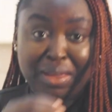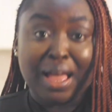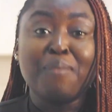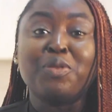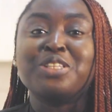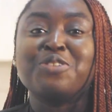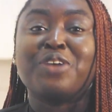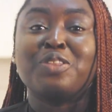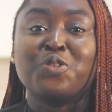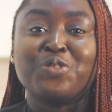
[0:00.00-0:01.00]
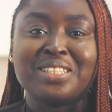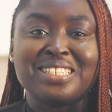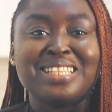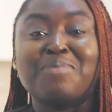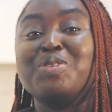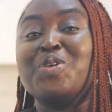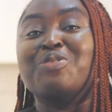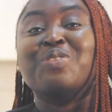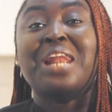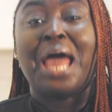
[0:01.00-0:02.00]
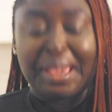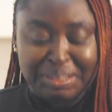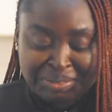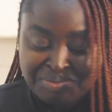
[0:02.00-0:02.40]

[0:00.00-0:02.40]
I'm not a fan of it. Let me not even lie.